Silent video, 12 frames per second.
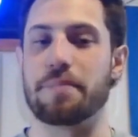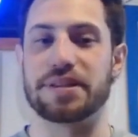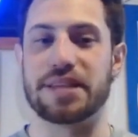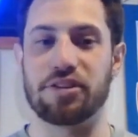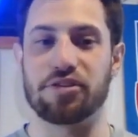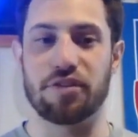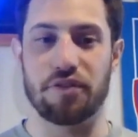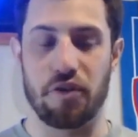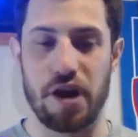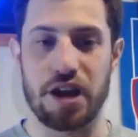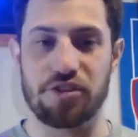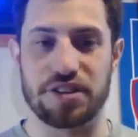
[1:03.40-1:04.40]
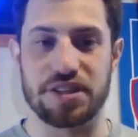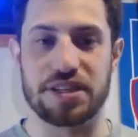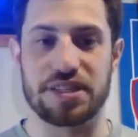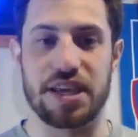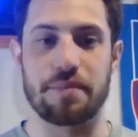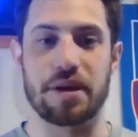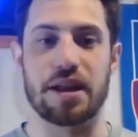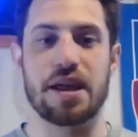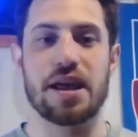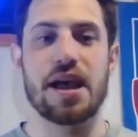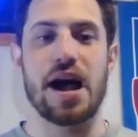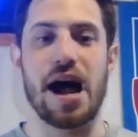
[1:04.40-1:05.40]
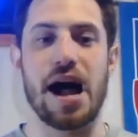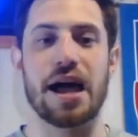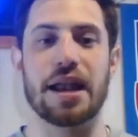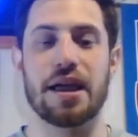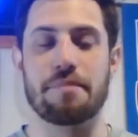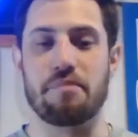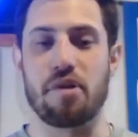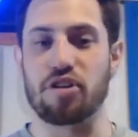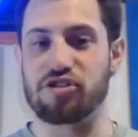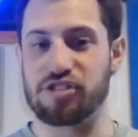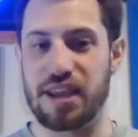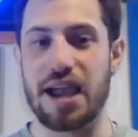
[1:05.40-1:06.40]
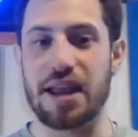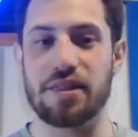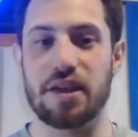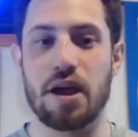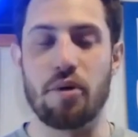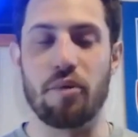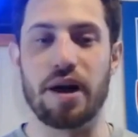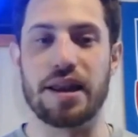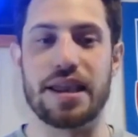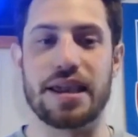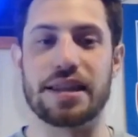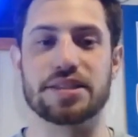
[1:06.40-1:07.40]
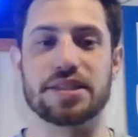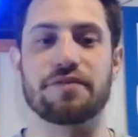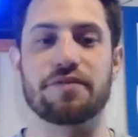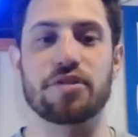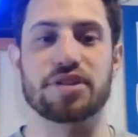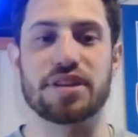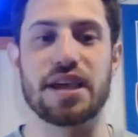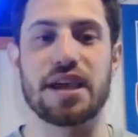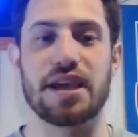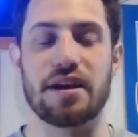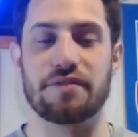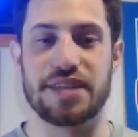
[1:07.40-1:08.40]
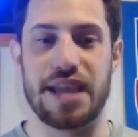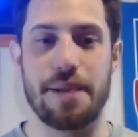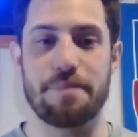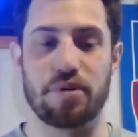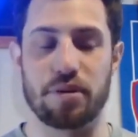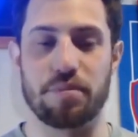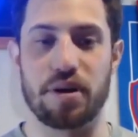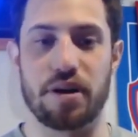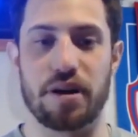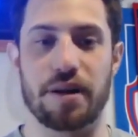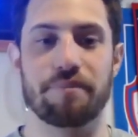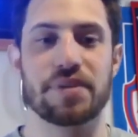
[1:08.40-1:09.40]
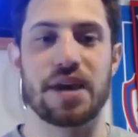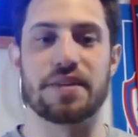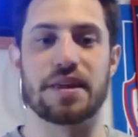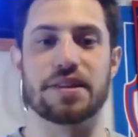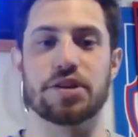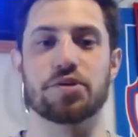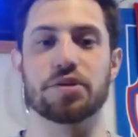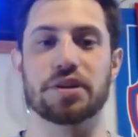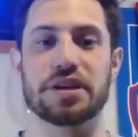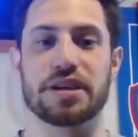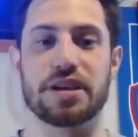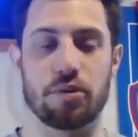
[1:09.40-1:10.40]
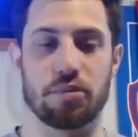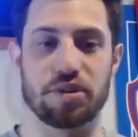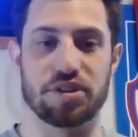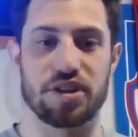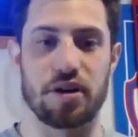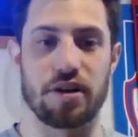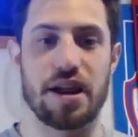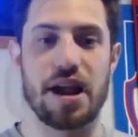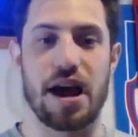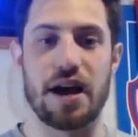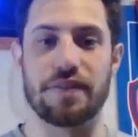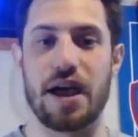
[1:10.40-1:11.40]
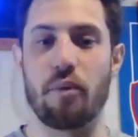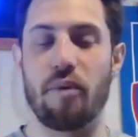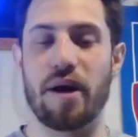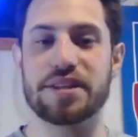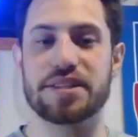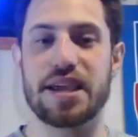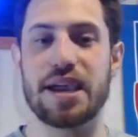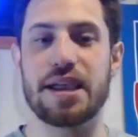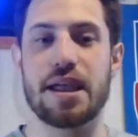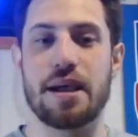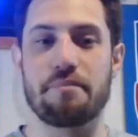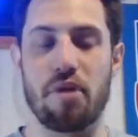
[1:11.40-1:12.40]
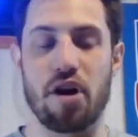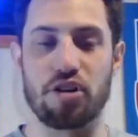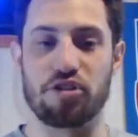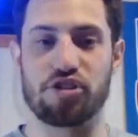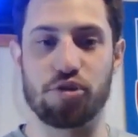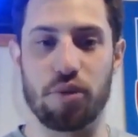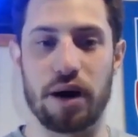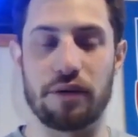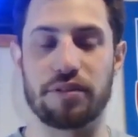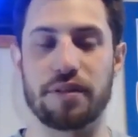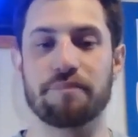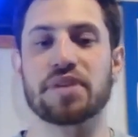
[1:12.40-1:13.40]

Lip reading: potential free agency segment on March 10th when it is the first day of tampering period, and then the new league year will start on that Wednesday, March 12th.